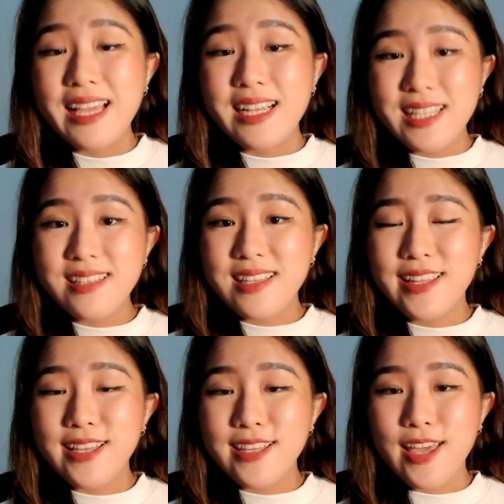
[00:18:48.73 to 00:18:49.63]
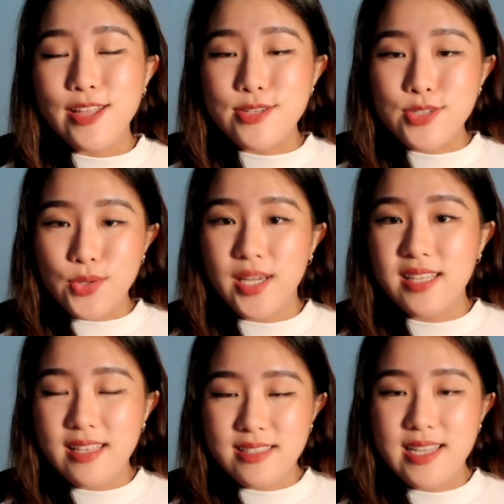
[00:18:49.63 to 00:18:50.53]
click the link and
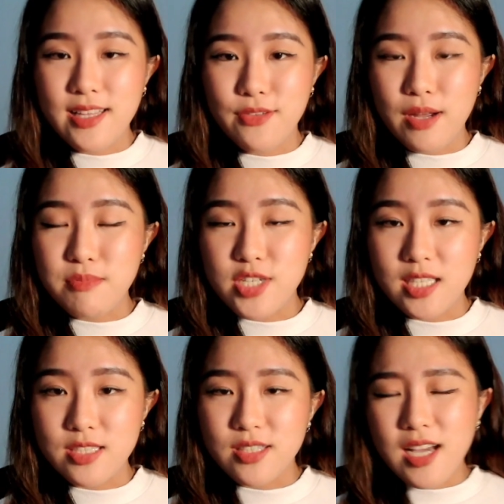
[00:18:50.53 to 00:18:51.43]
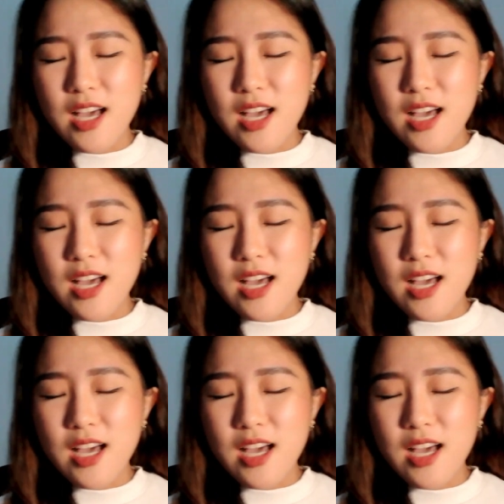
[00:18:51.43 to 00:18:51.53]
join that Telegram channel.